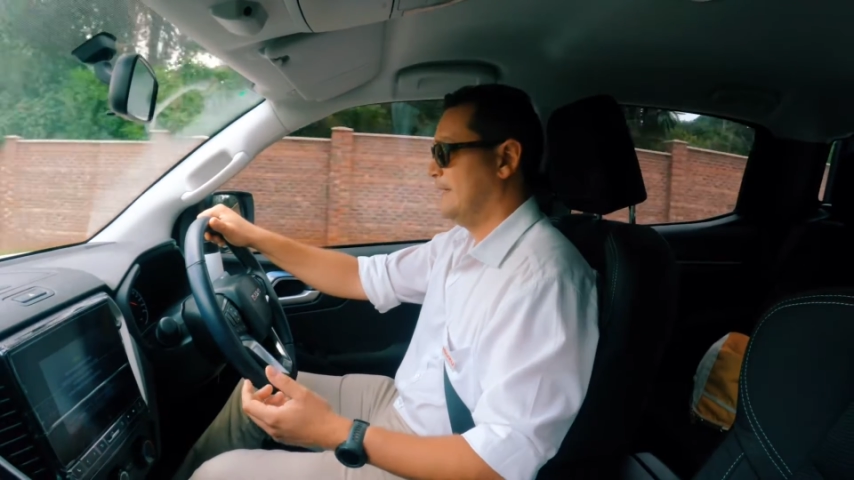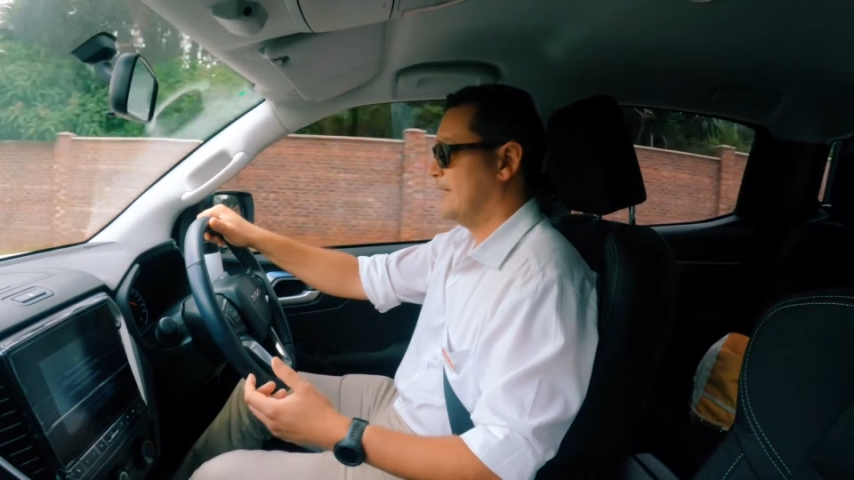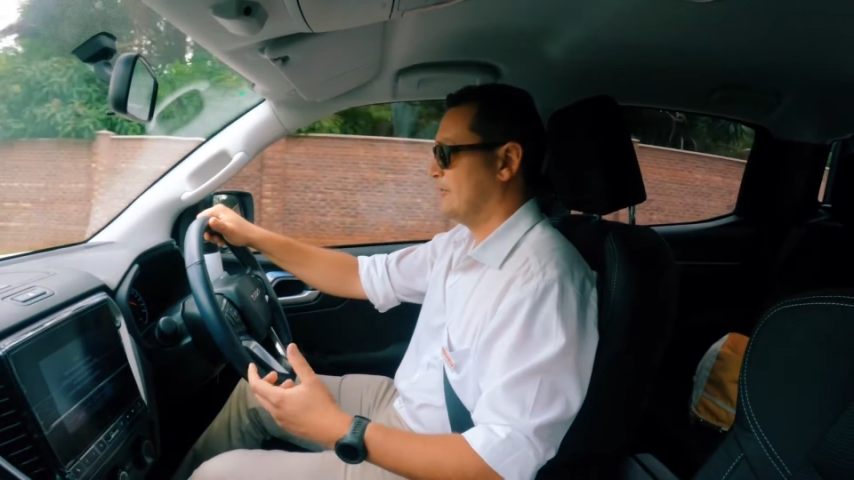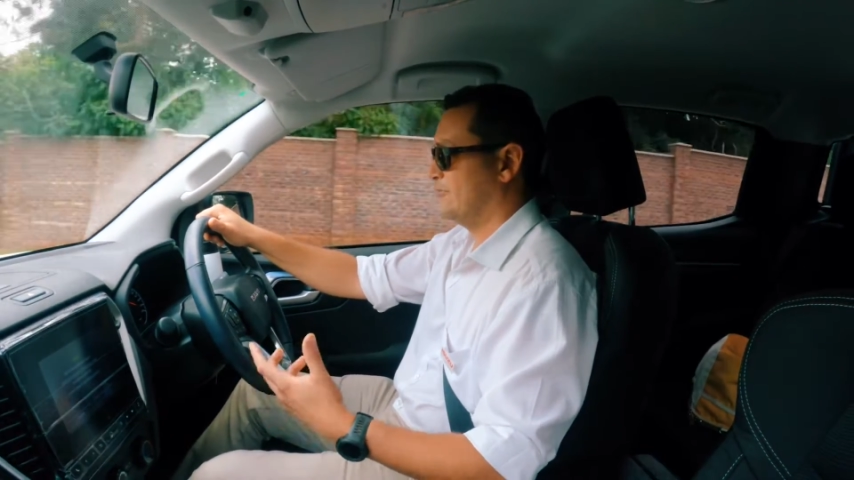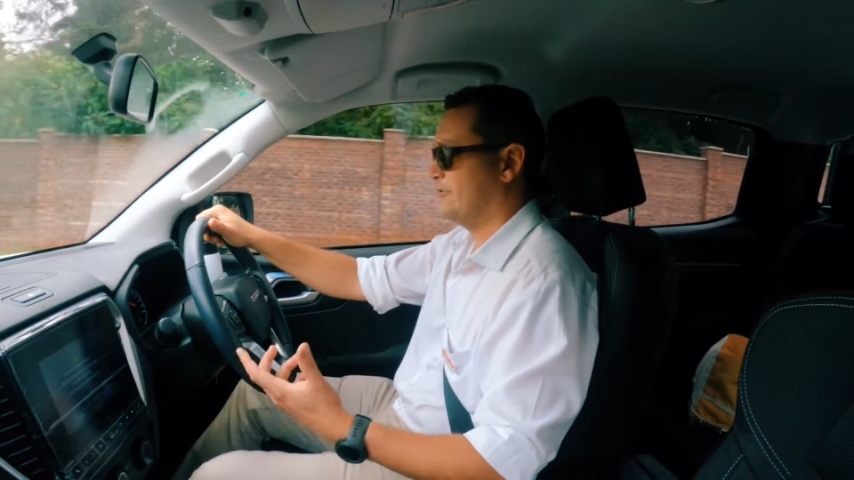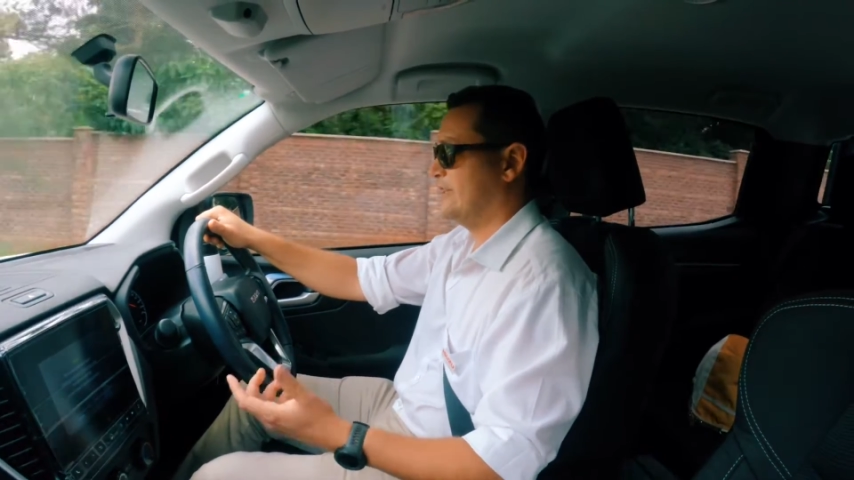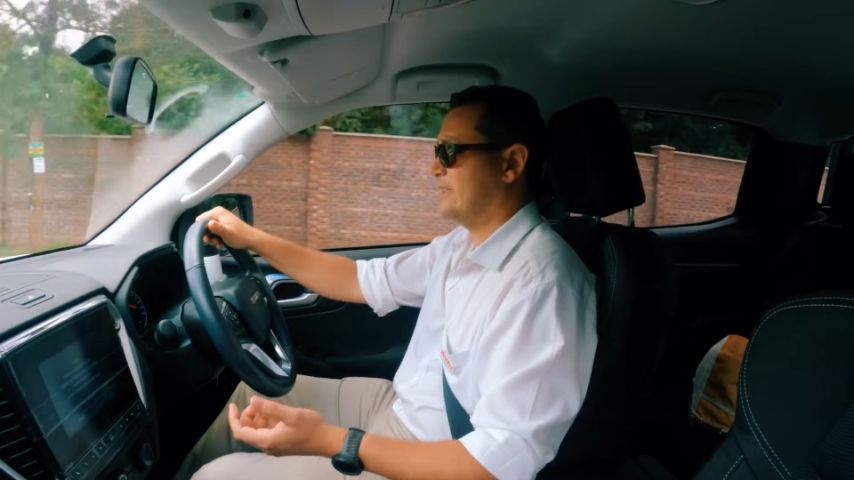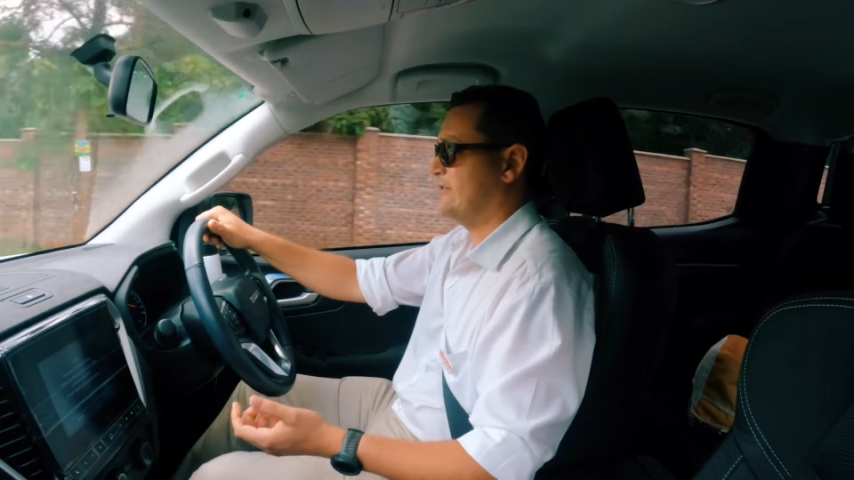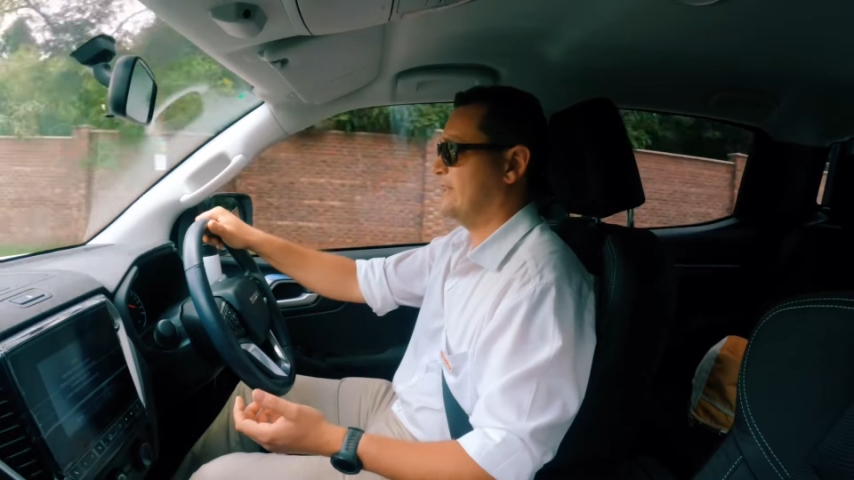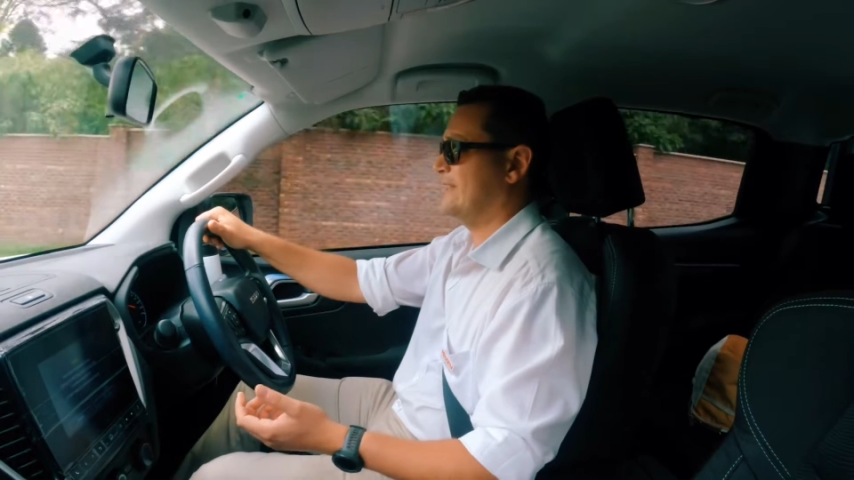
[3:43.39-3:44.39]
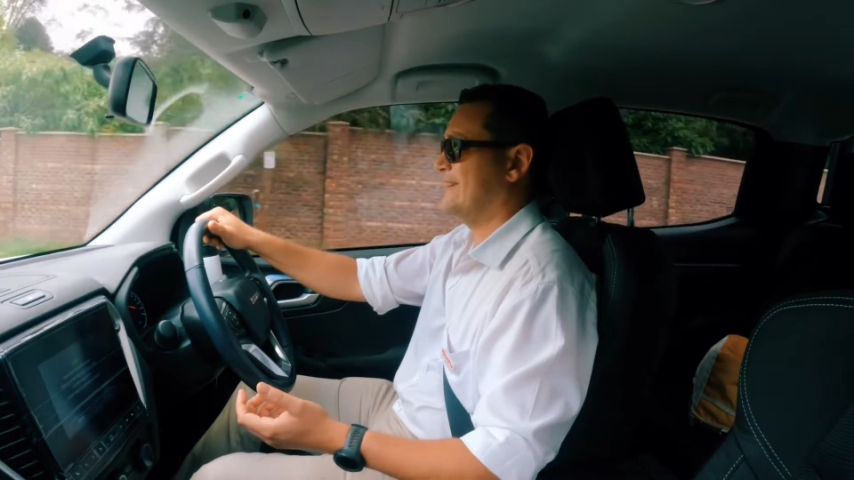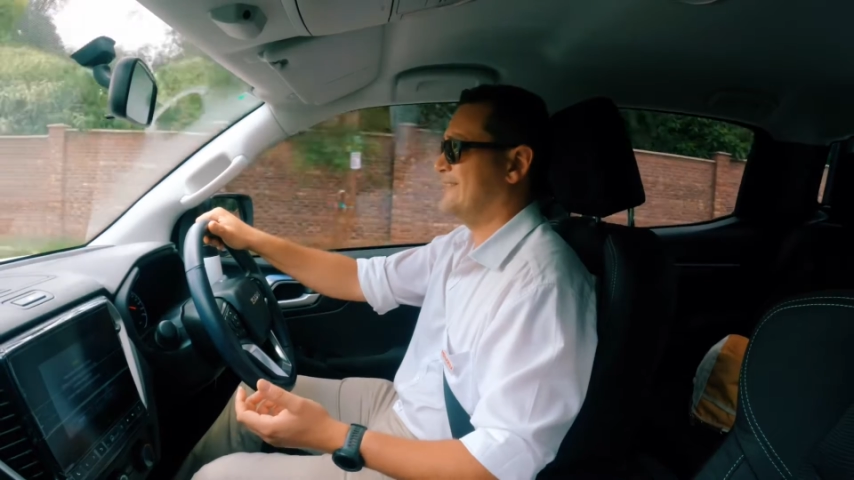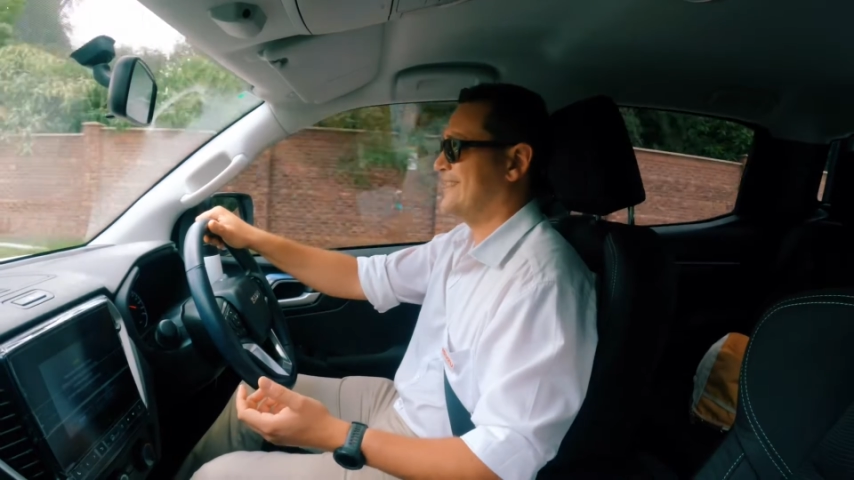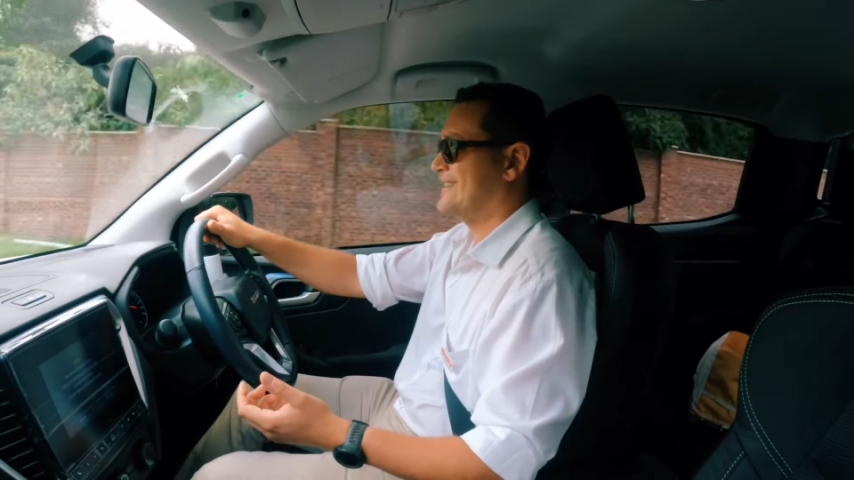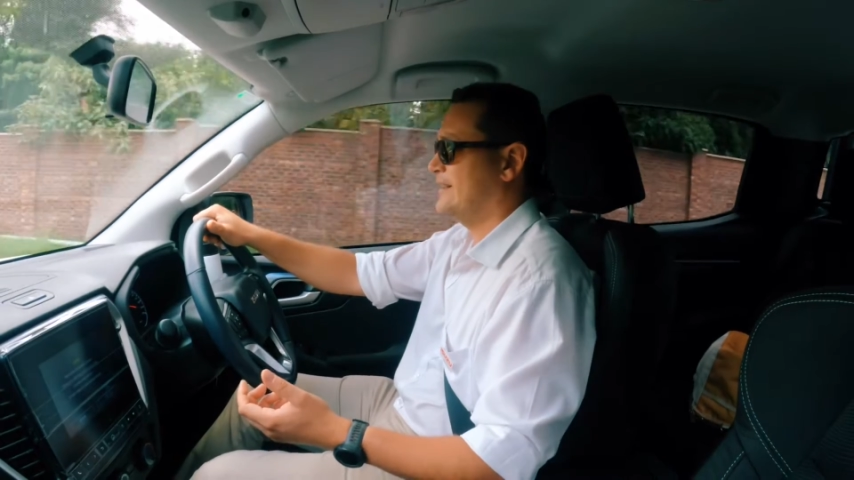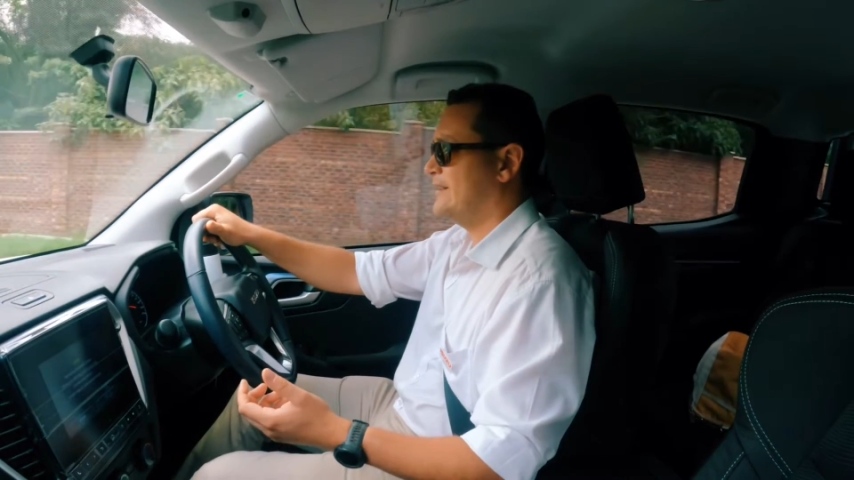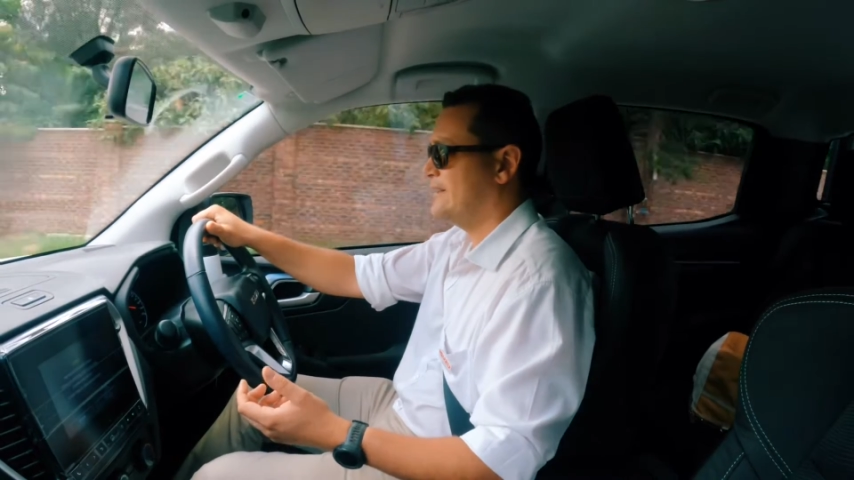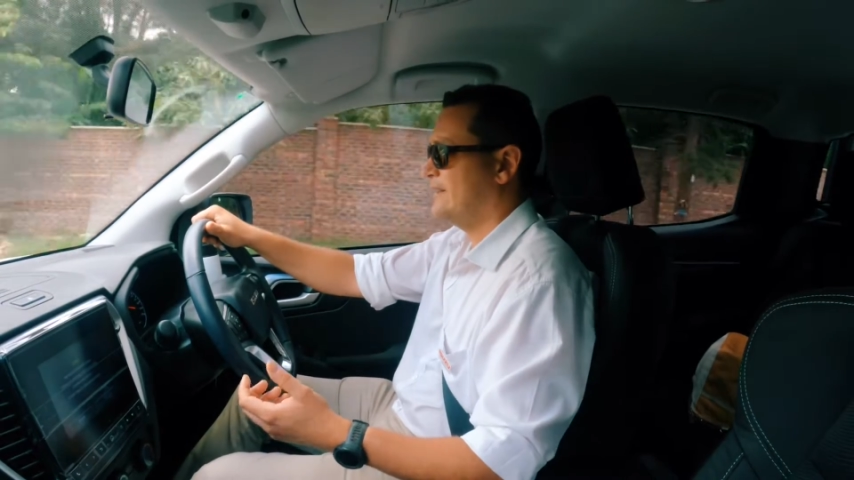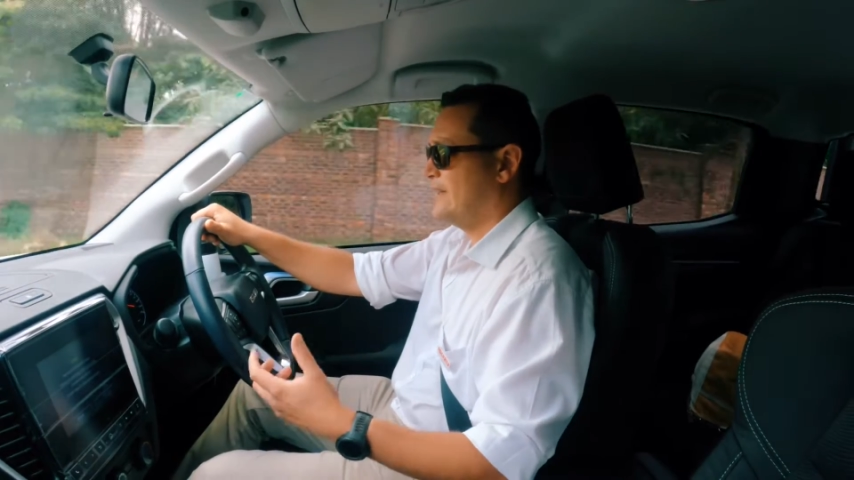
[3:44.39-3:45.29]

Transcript: Really, really love that car.